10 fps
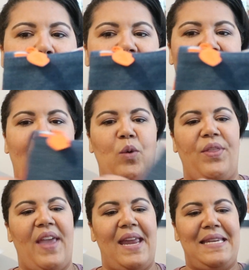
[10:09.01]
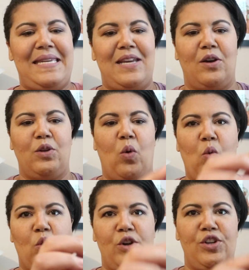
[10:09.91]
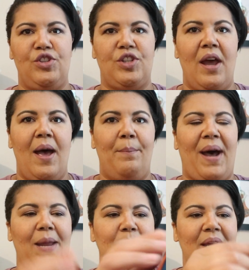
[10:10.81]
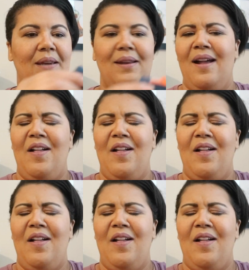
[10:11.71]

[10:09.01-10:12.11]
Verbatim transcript: bag with a neon orange piping.